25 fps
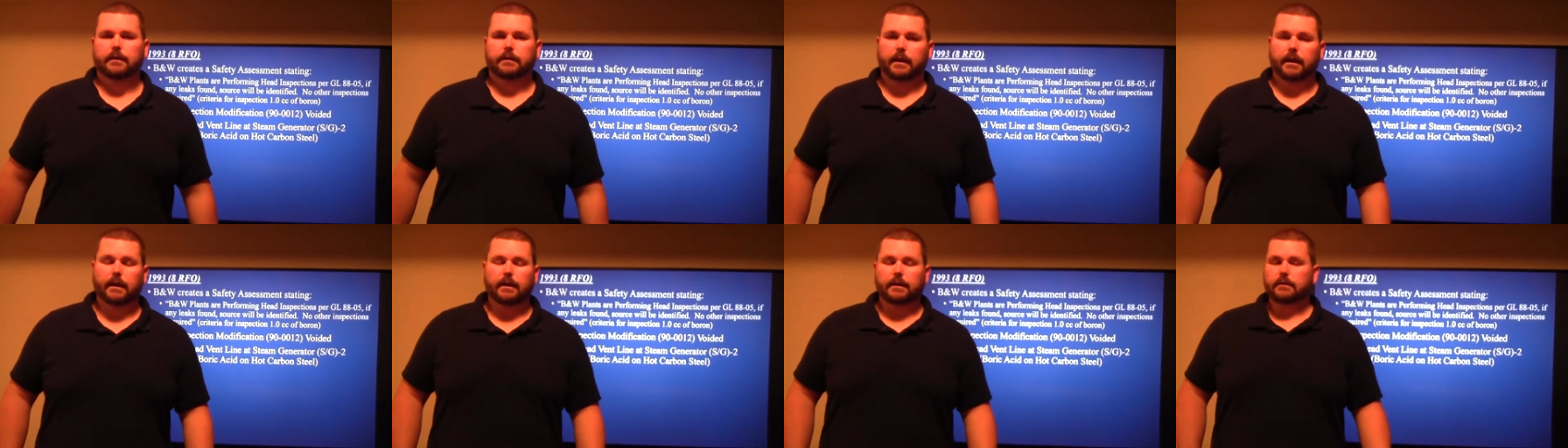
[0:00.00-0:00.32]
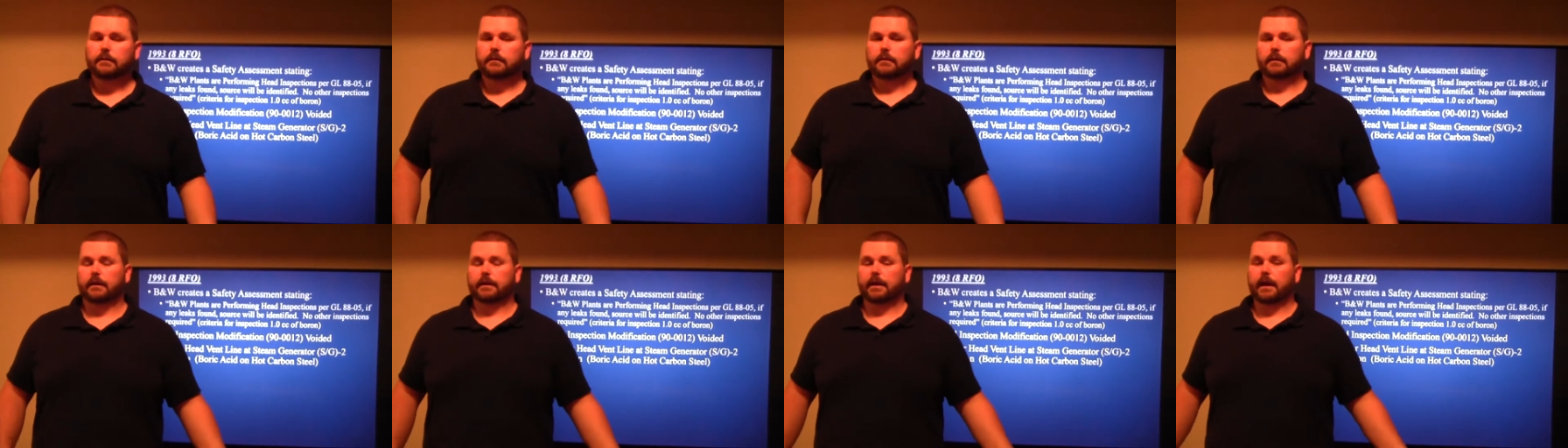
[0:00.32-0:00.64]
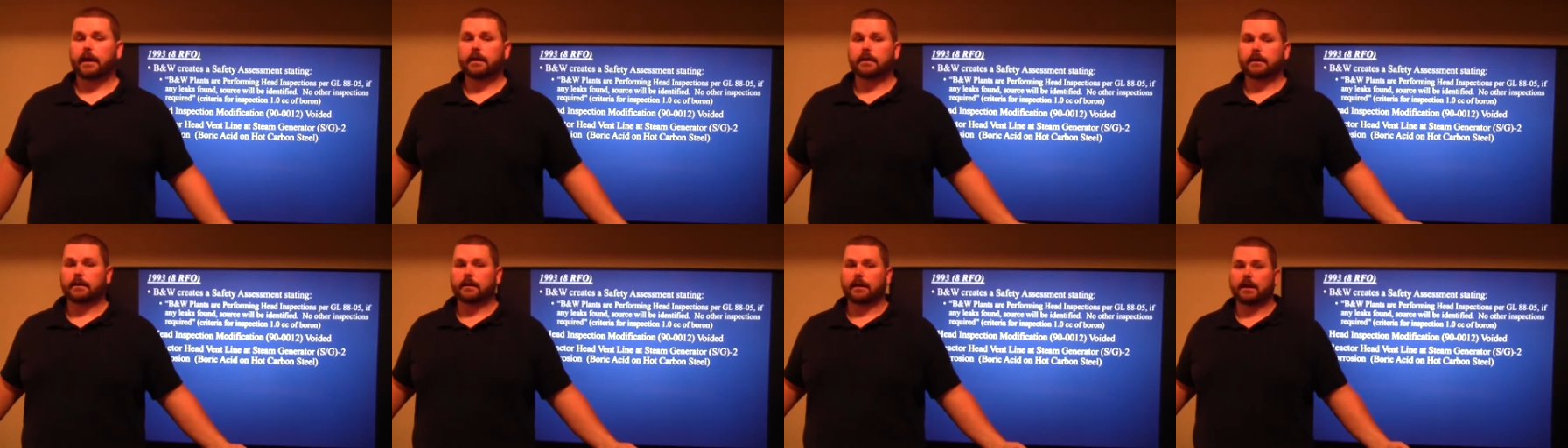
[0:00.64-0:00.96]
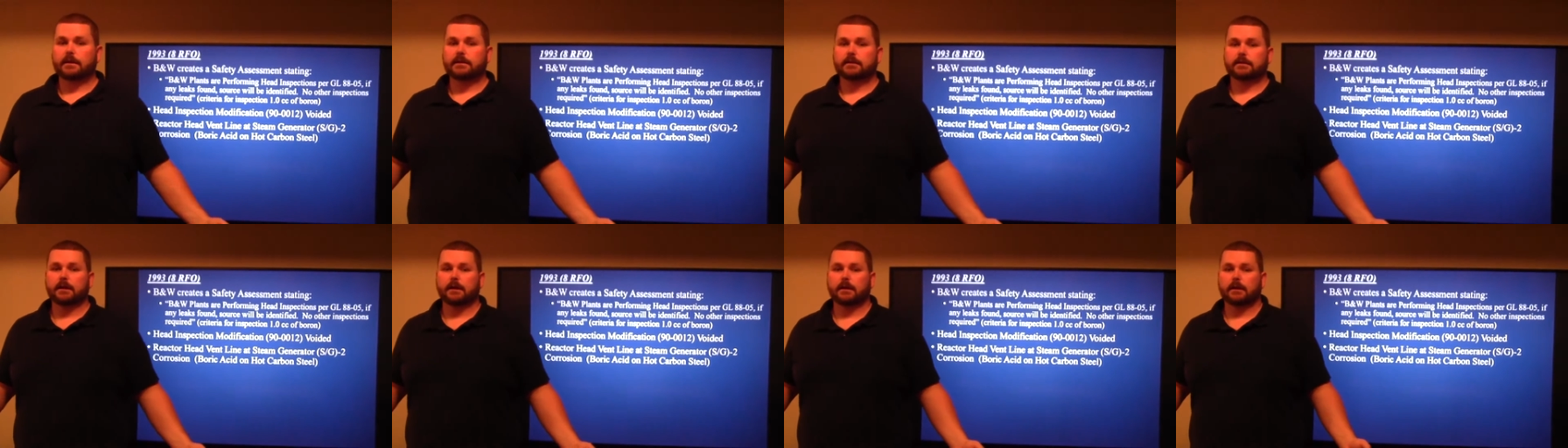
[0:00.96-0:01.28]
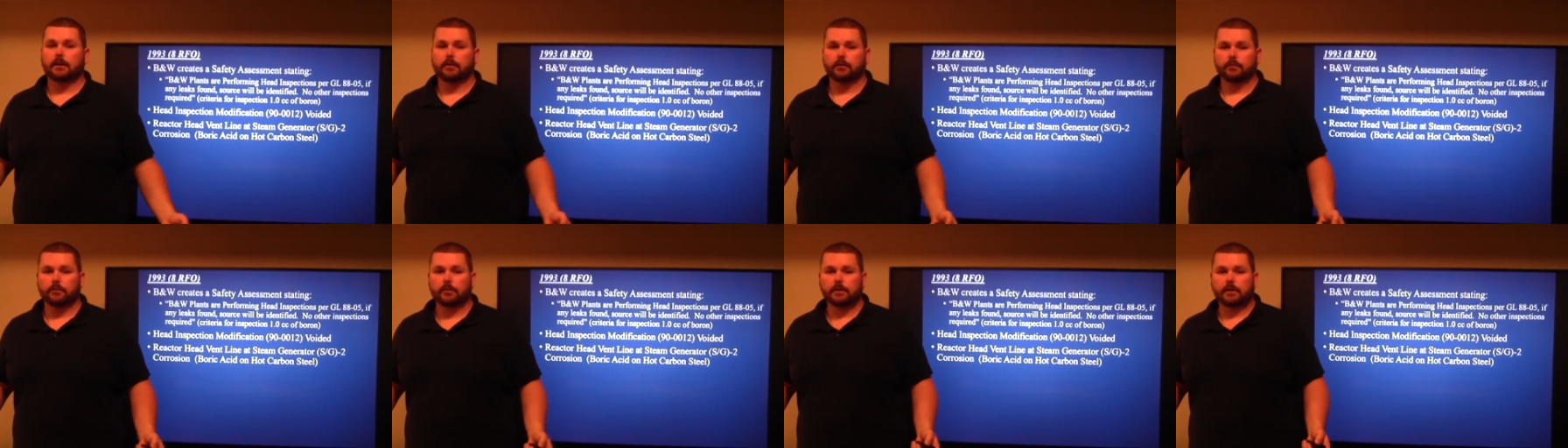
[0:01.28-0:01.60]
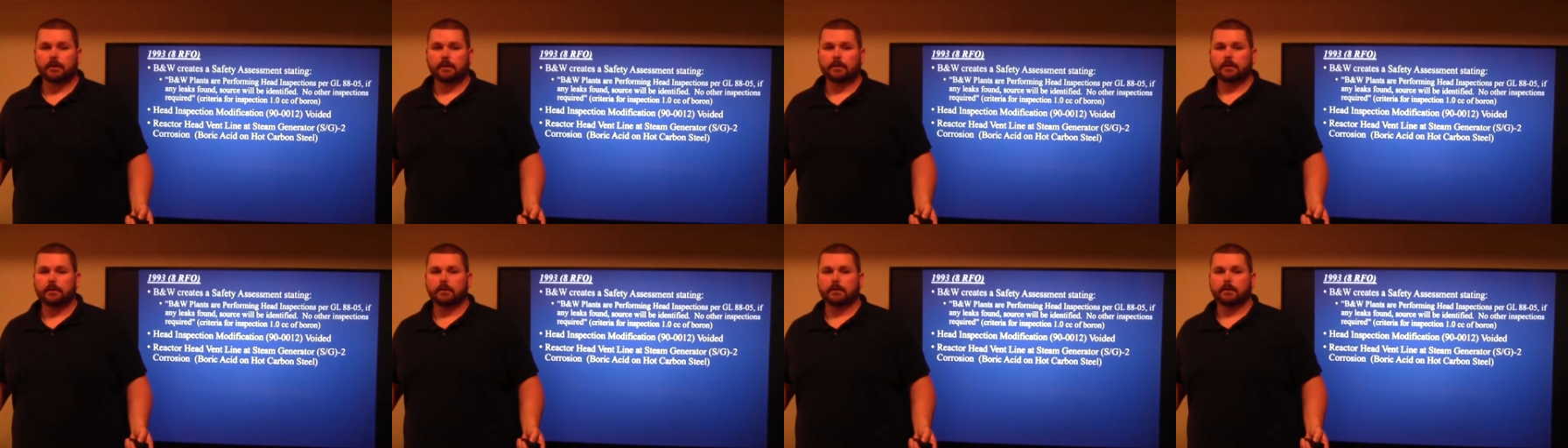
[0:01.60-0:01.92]
Then, again, in
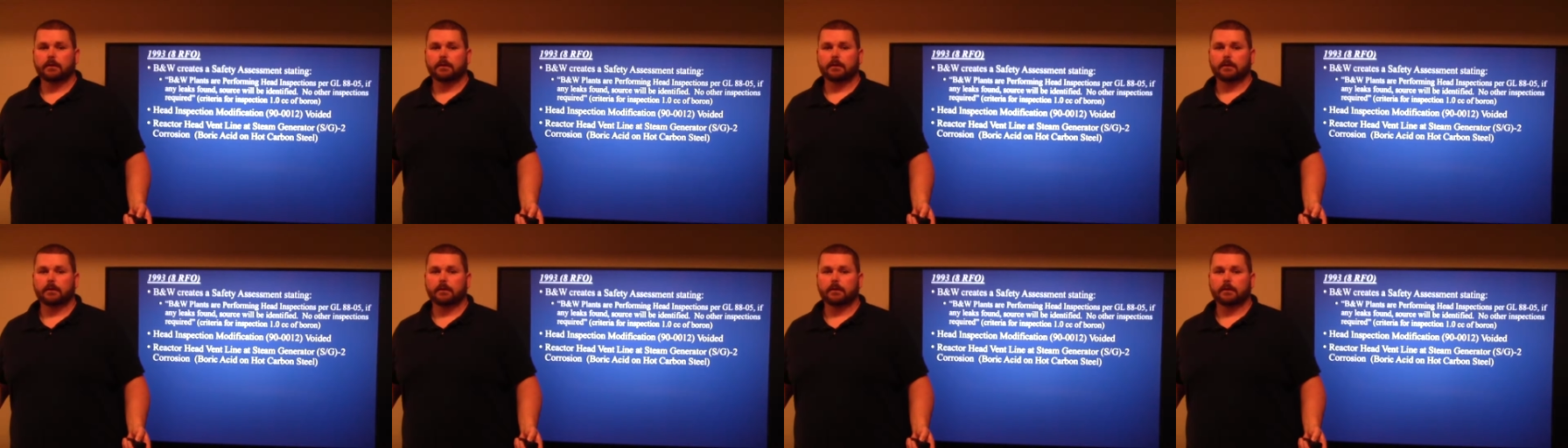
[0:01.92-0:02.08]
1993,